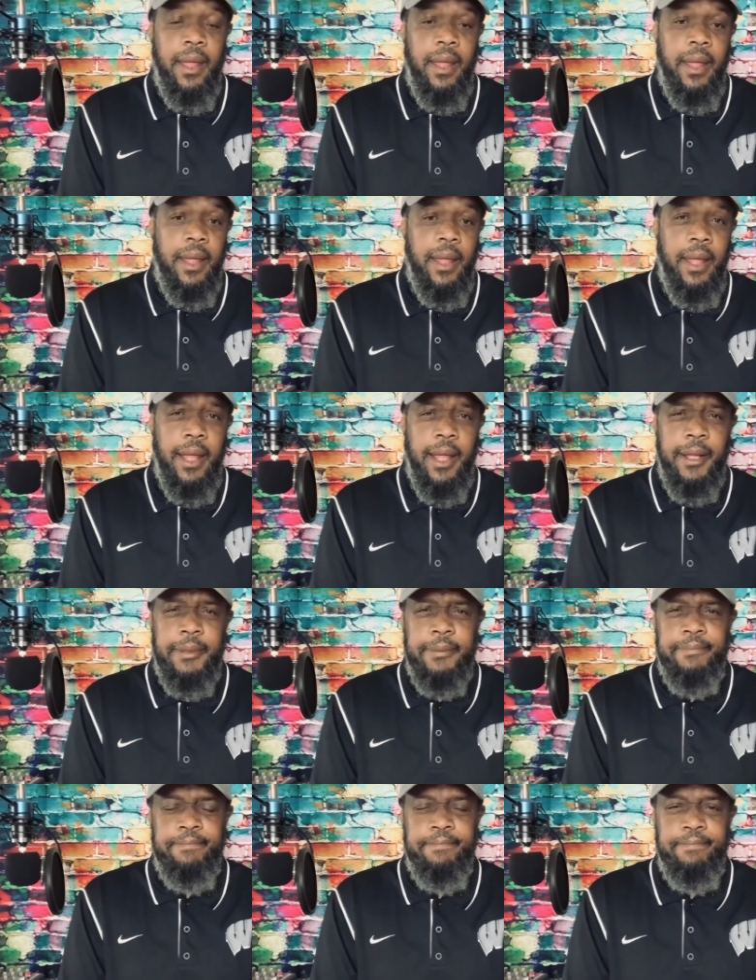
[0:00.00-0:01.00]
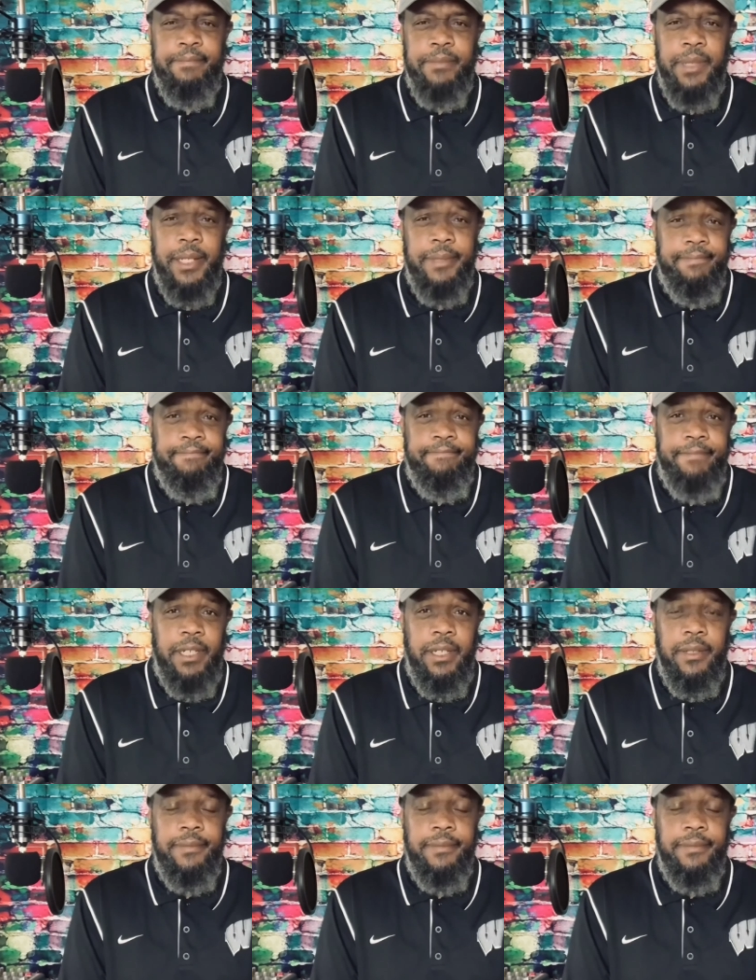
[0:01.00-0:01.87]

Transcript: Um, but you know,